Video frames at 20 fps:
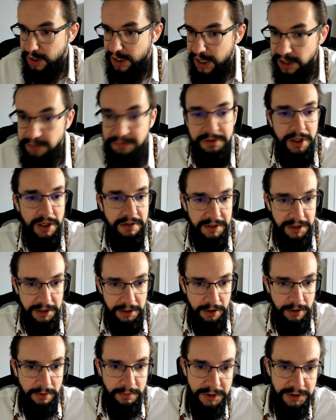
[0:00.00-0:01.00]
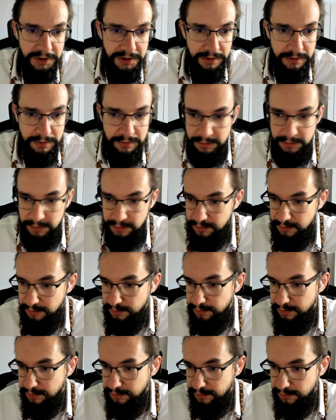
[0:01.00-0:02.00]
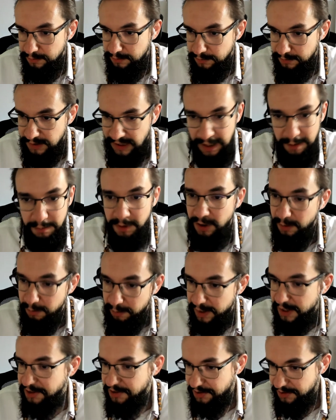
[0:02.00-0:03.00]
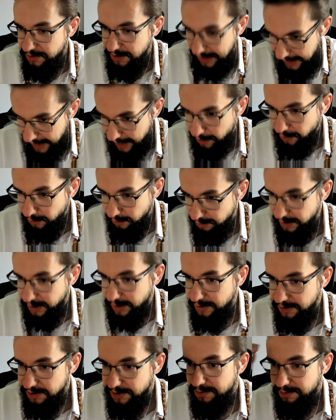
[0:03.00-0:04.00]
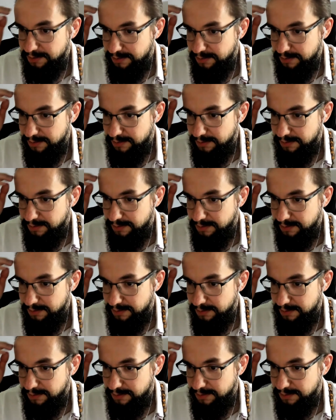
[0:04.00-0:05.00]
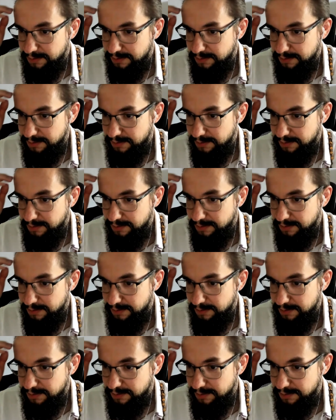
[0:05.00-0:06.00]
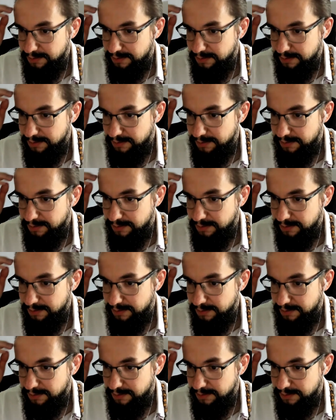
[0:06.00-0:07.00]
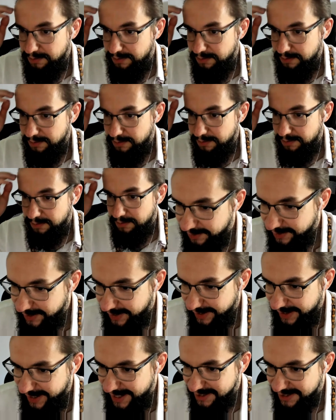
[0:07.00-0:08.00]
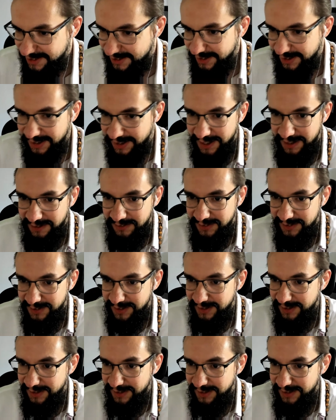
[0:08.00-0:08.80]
If you have any comments that I'm gonna miss now because I'm about to close the stream, if you're typing hastily now,